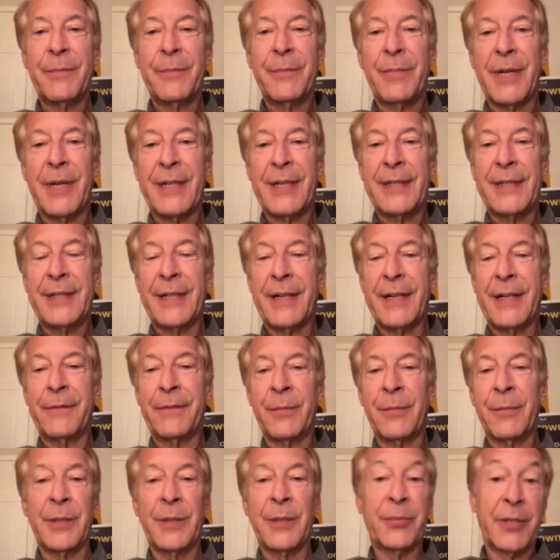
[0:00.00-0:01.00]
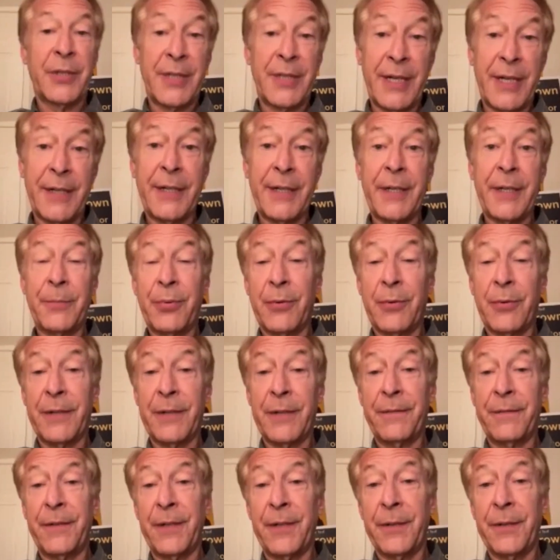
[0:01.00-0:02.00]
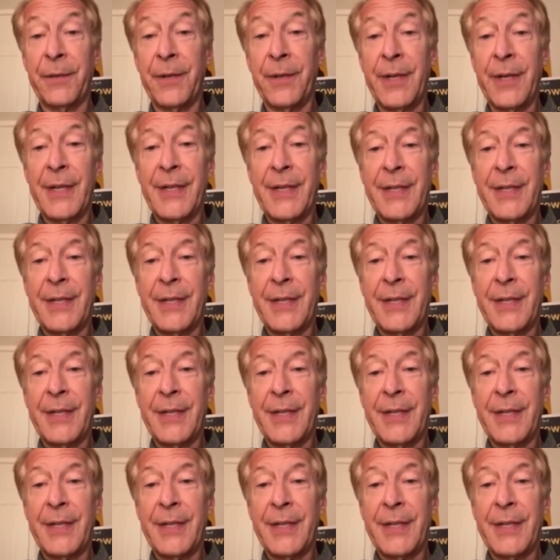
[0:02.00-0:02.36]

But from a libertarian point of view,